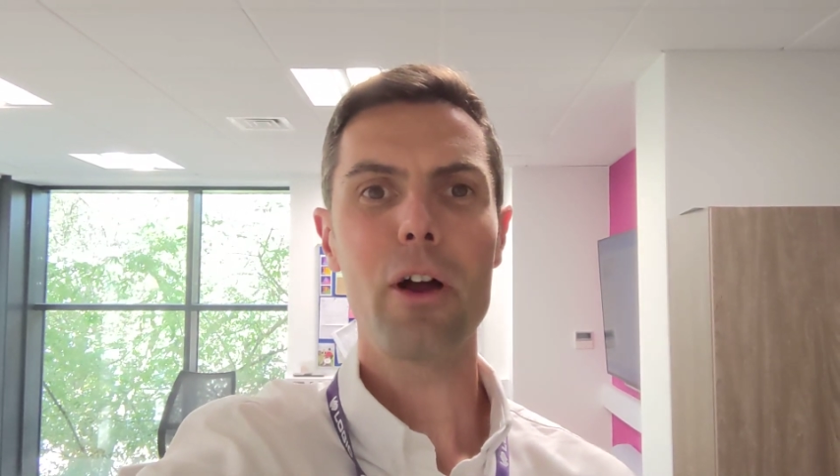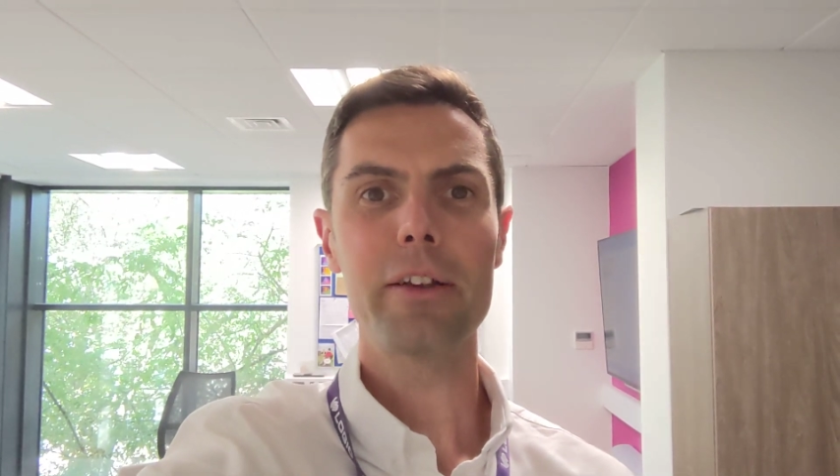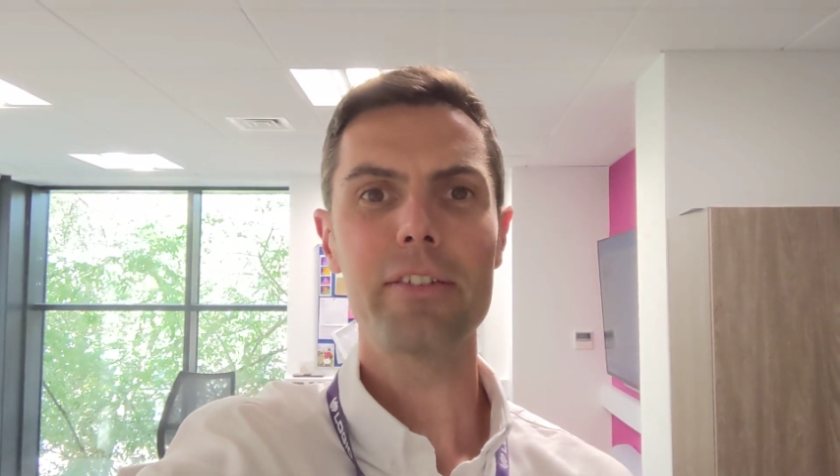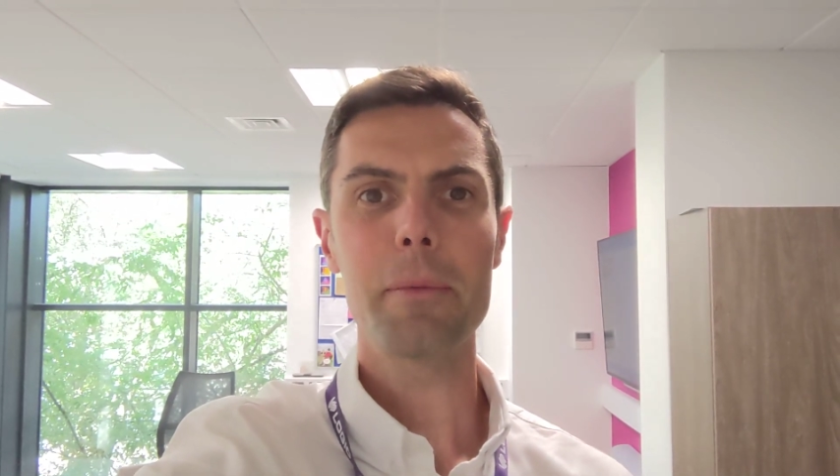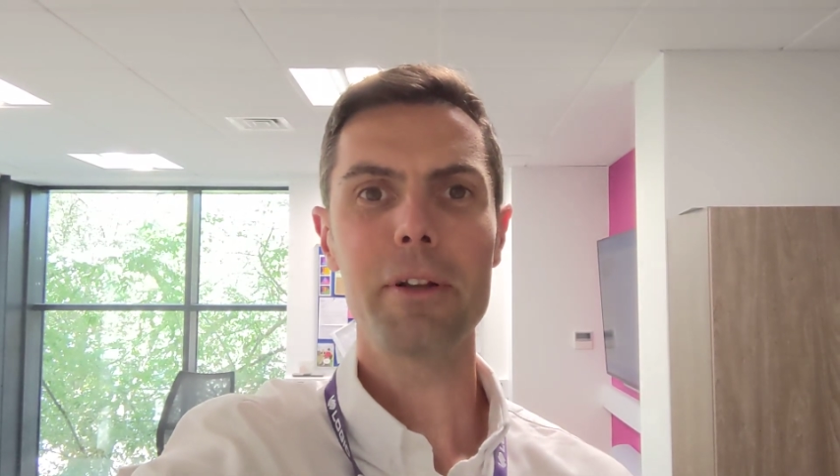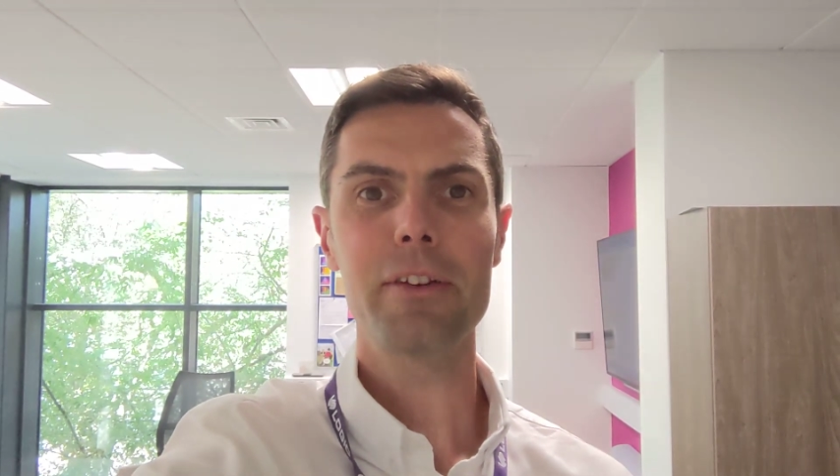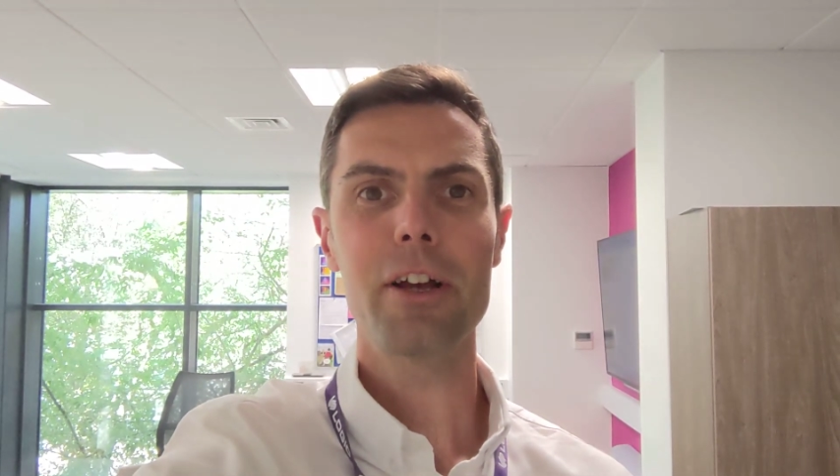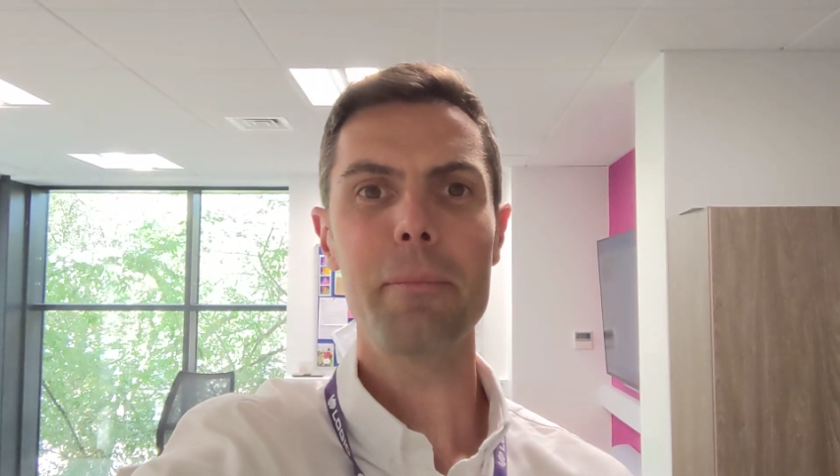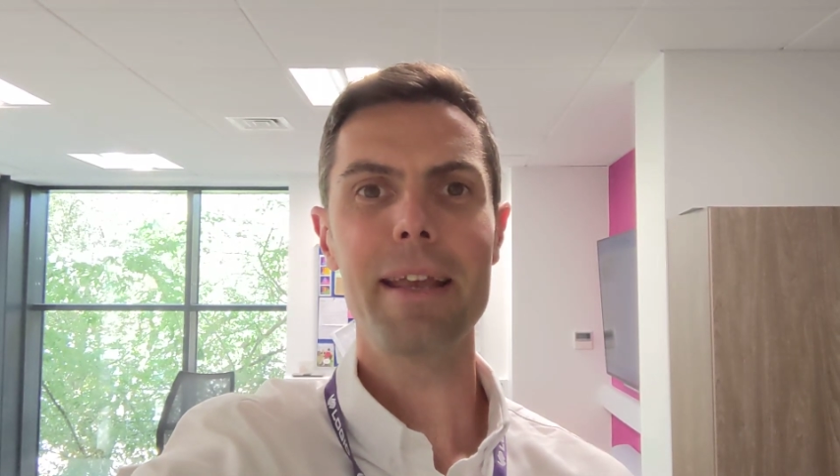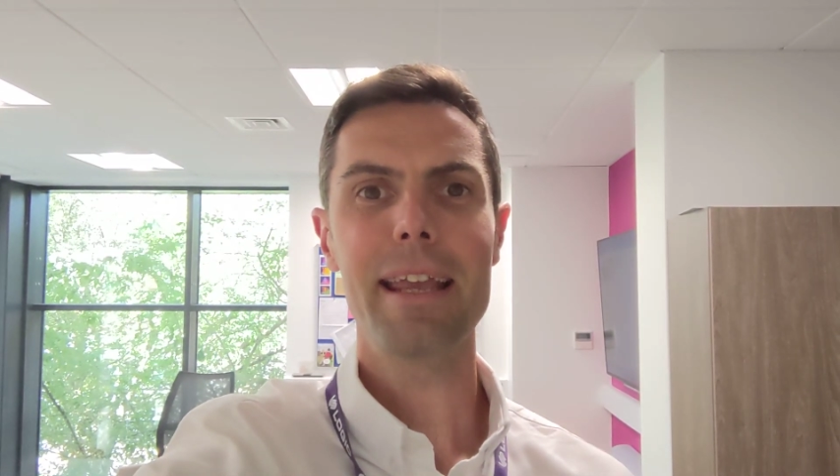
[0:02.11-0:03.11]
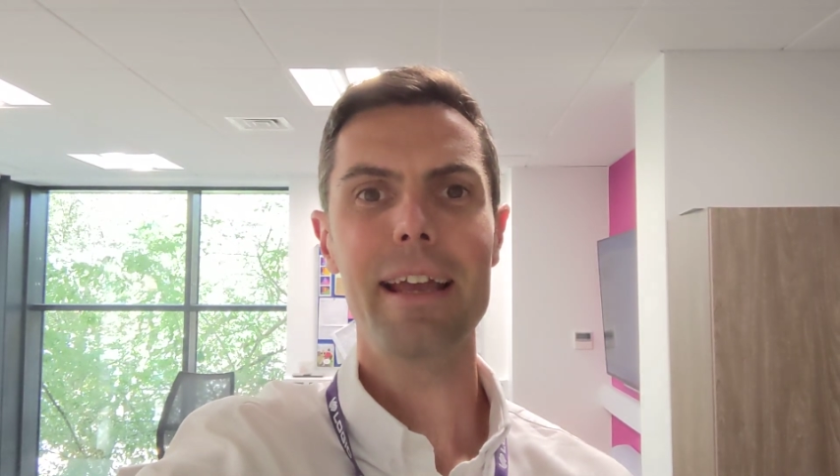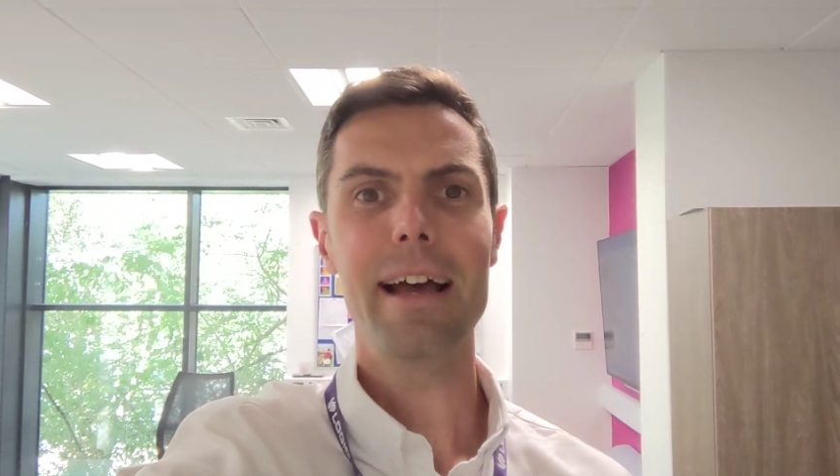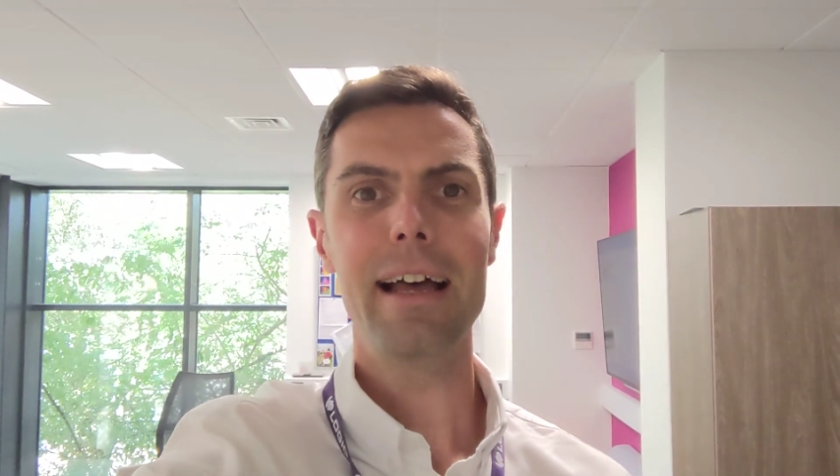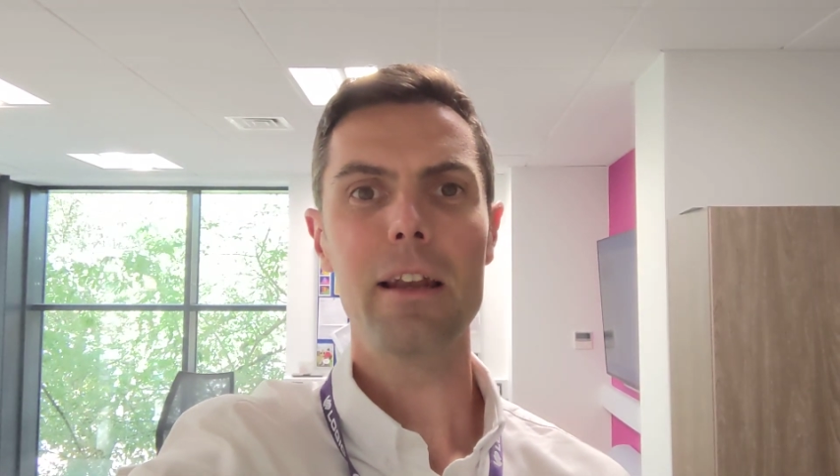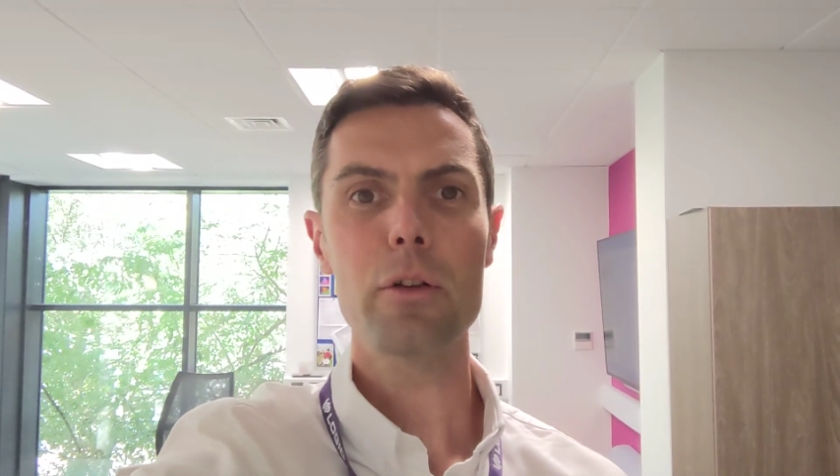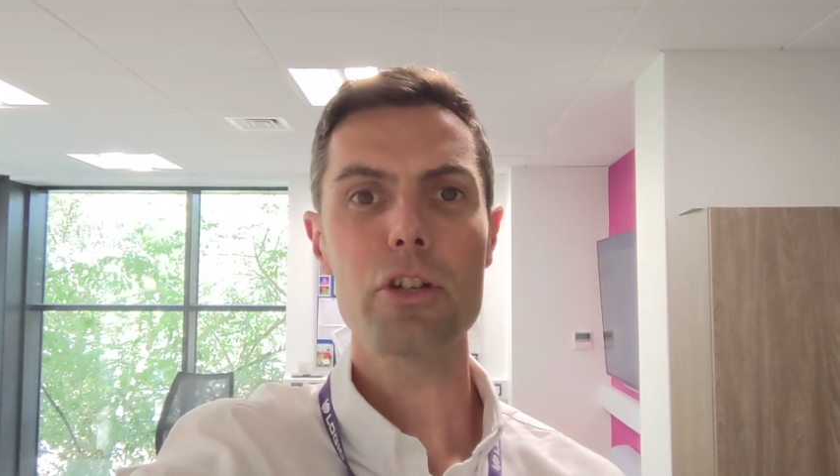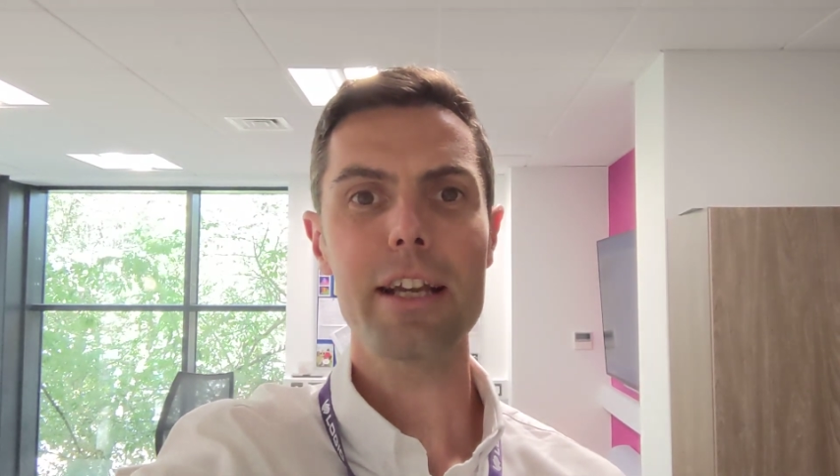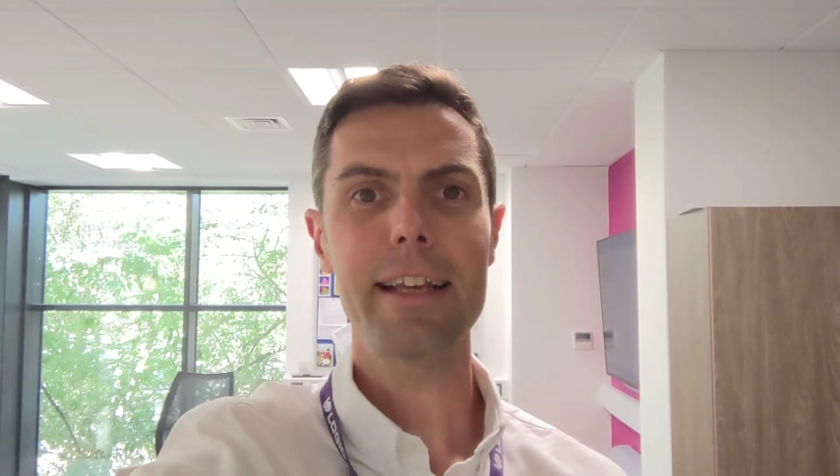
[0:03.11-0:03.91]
our summer term here at Logic.